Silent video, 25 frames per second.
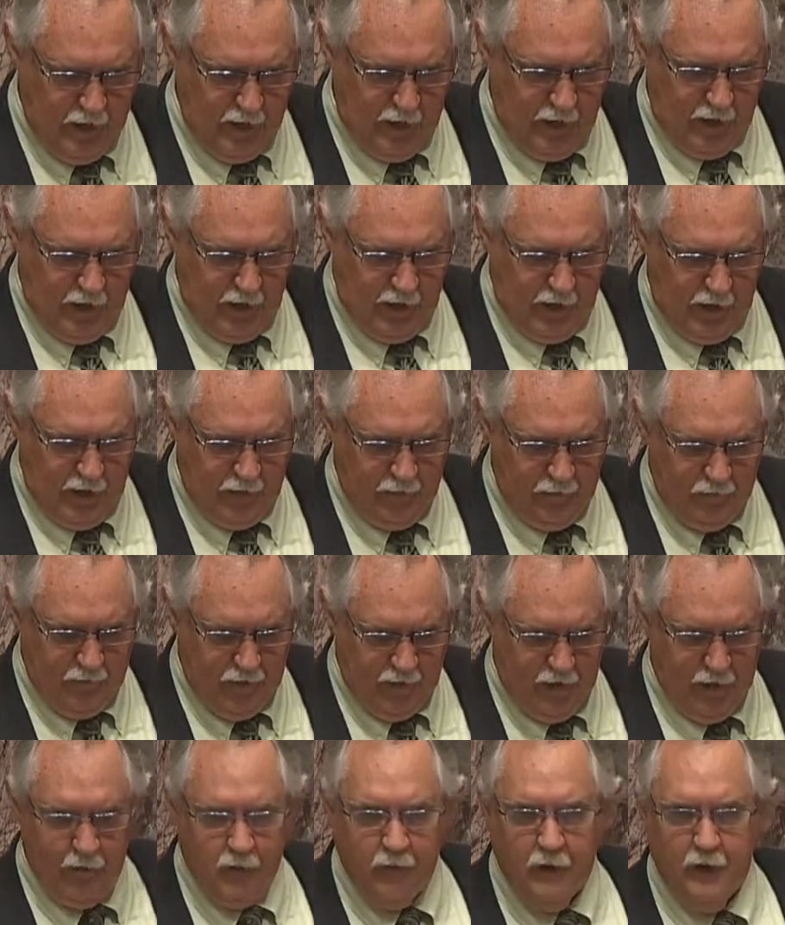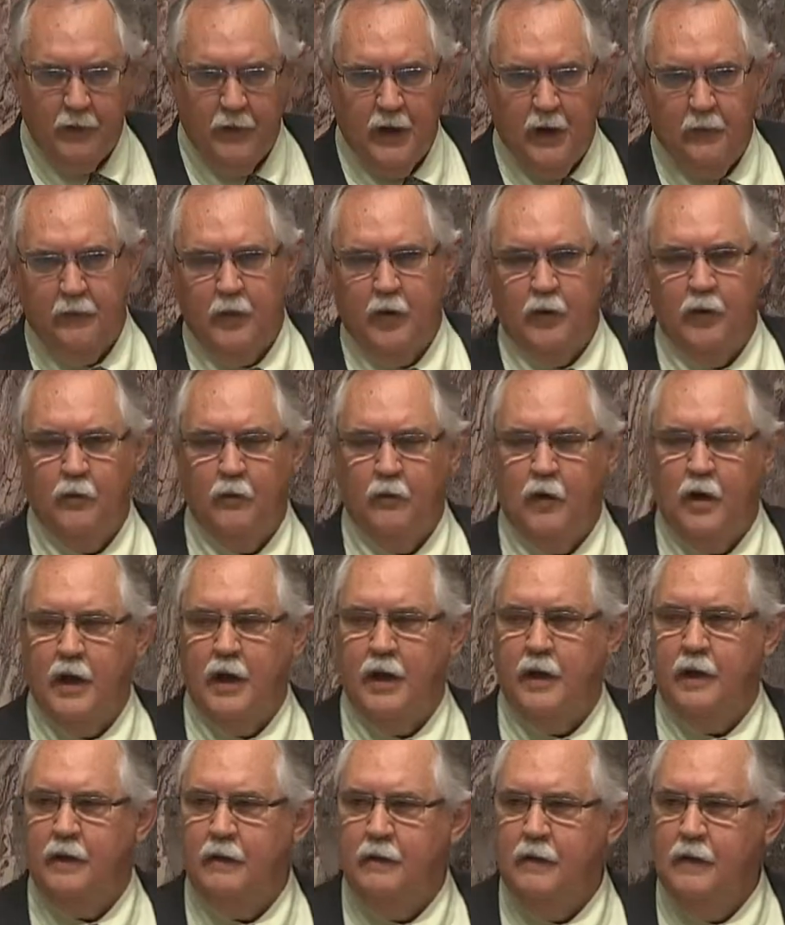I remember
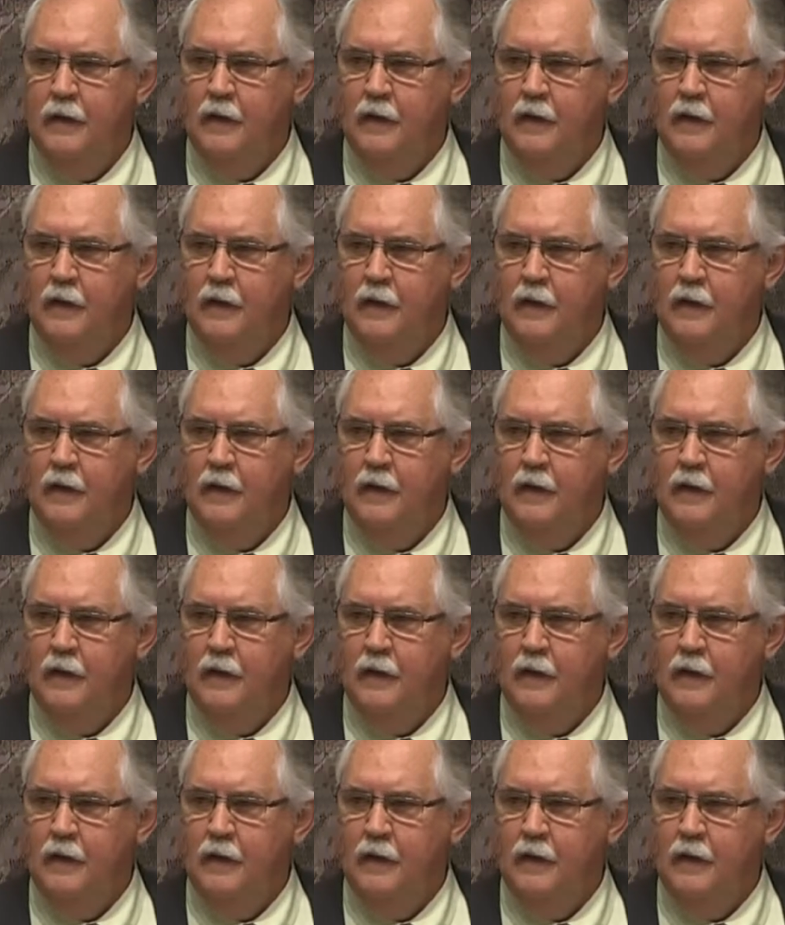one